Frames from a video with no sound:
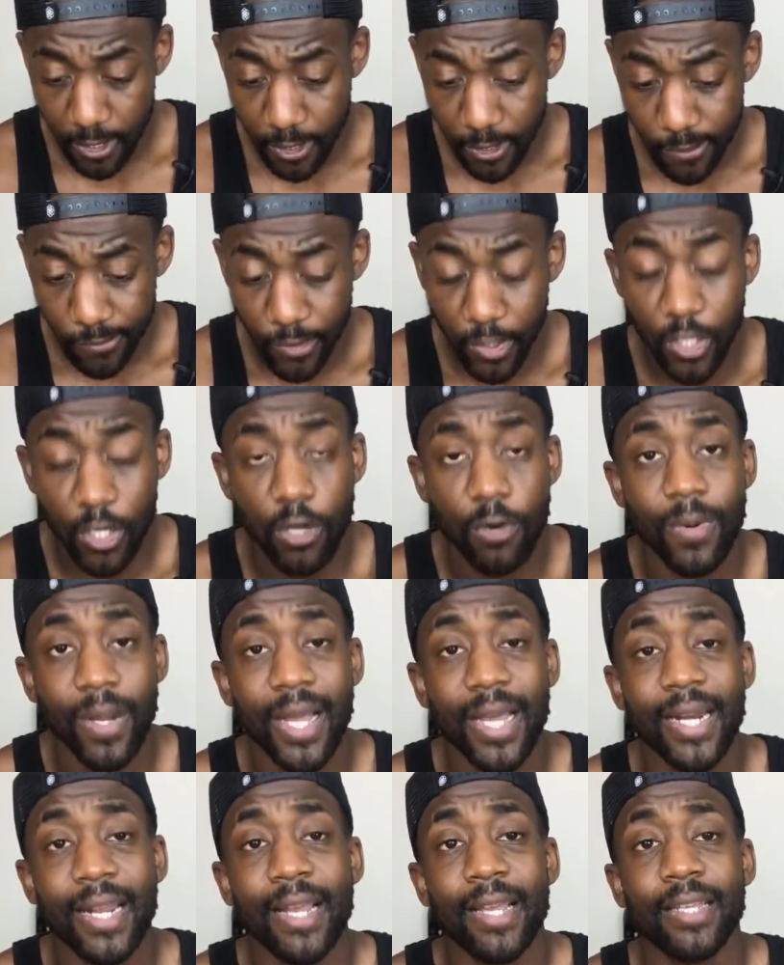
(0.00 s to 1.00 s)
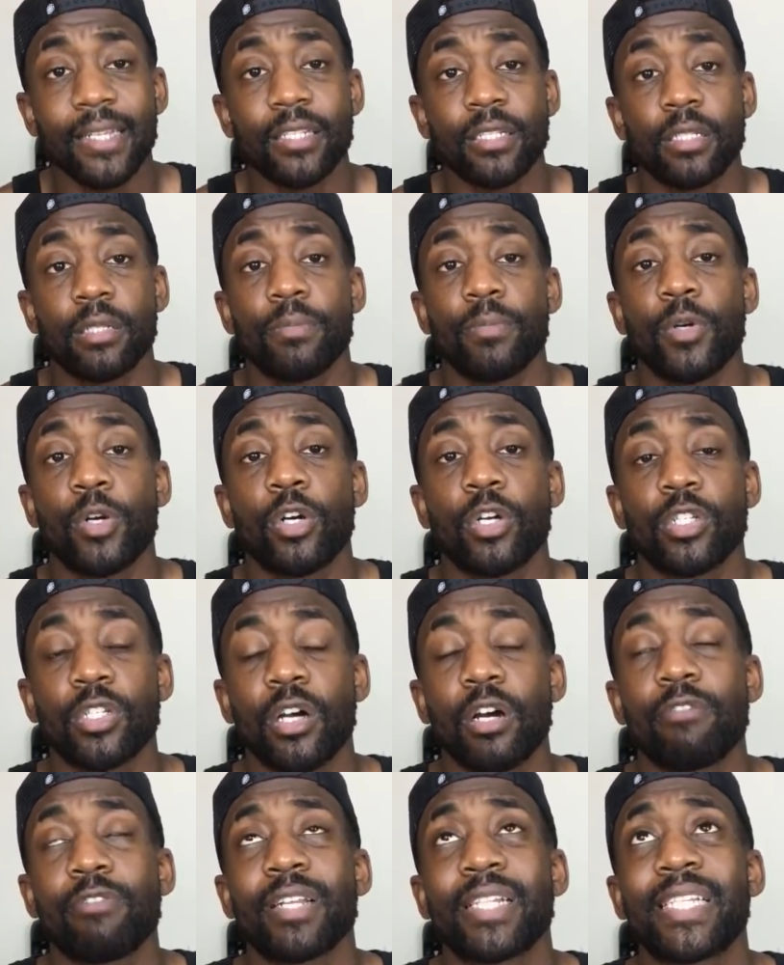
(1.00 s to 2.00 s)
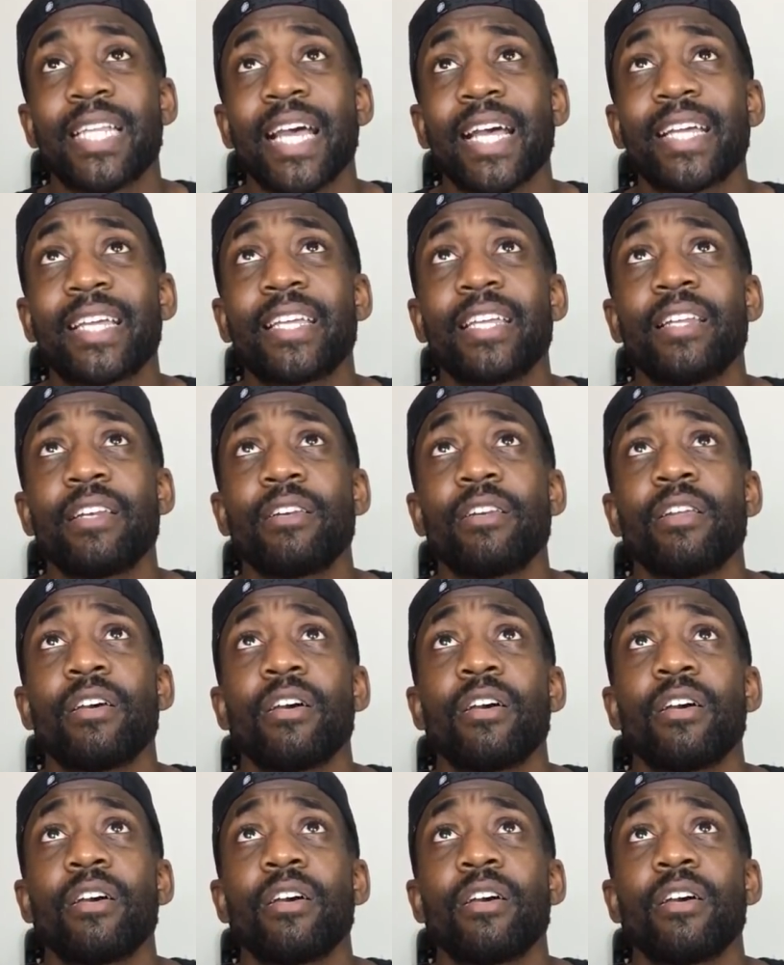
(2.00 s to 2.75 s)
You know why that is? Because our attacking